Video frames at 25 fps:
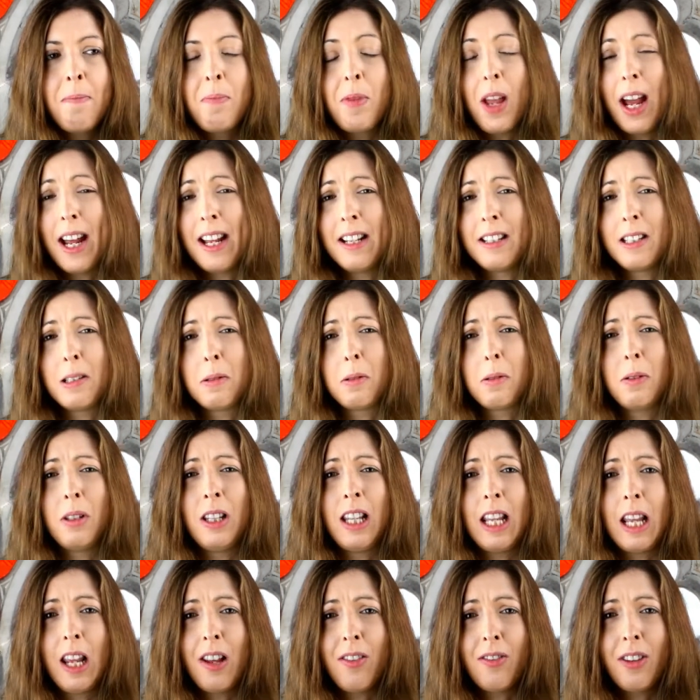I end up doing it in
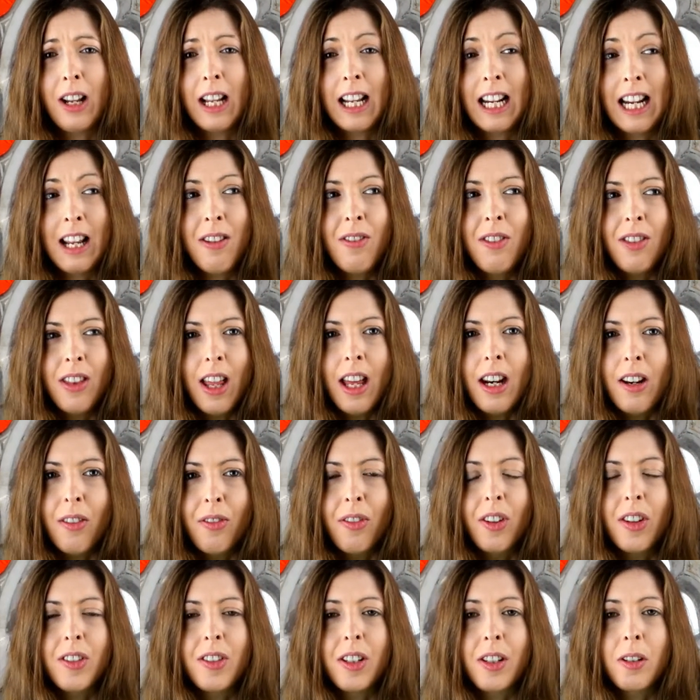the evening, and even then it
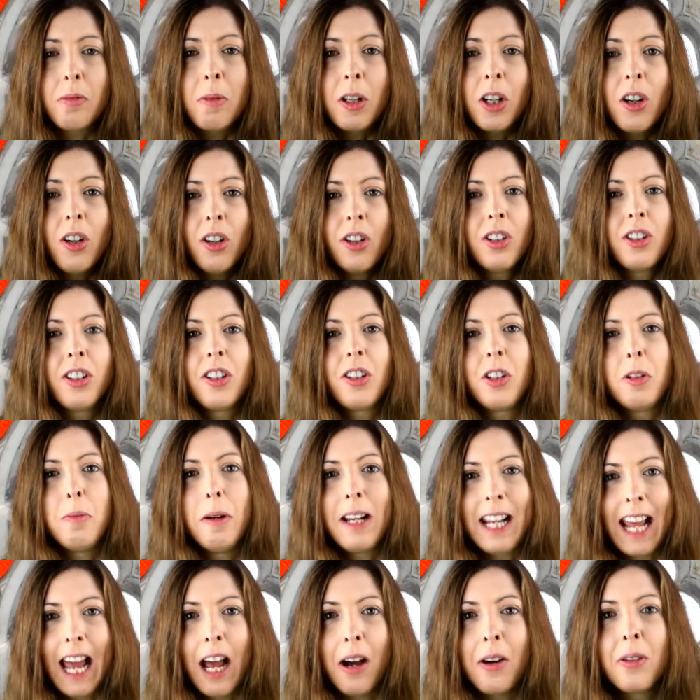feels like, oh my gosh, I could do my
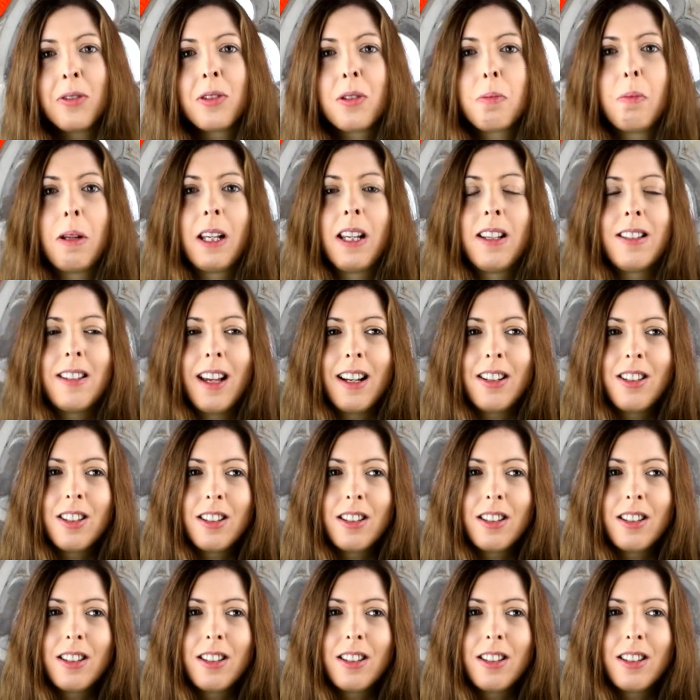accounts, because I